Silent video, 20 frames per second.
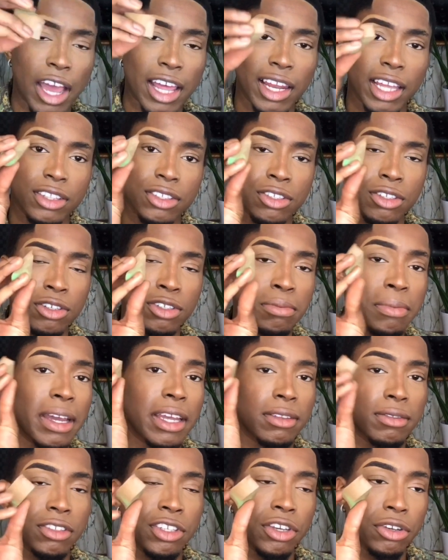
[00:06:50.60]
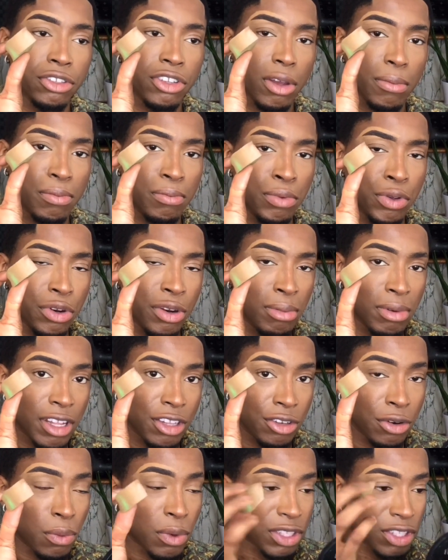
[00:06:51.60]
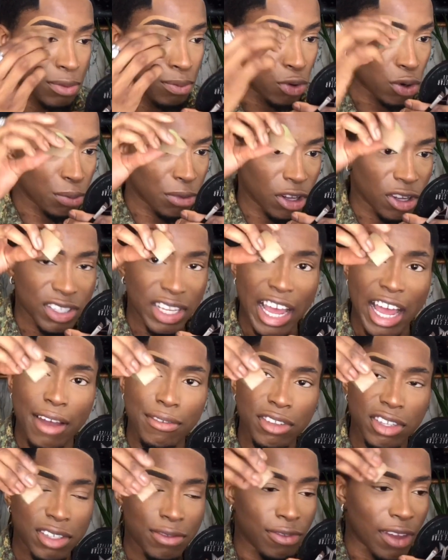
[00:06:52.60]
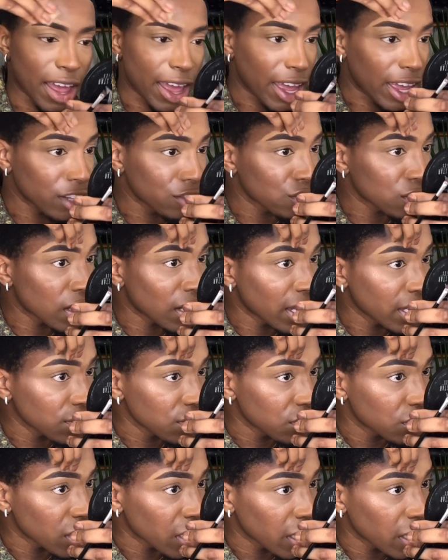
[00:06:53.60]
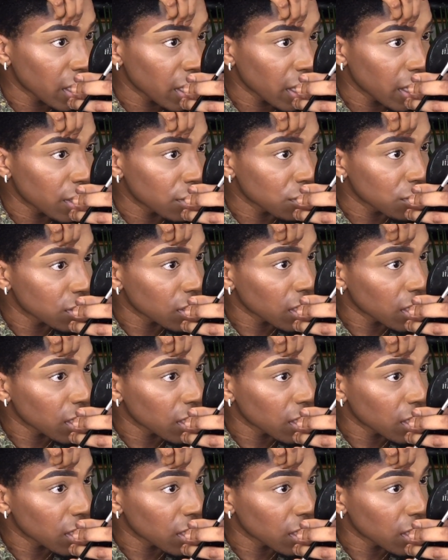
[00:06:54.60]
like to use my Teardrop Beauty Blender once more because I have this flat edge, so I like to take it and just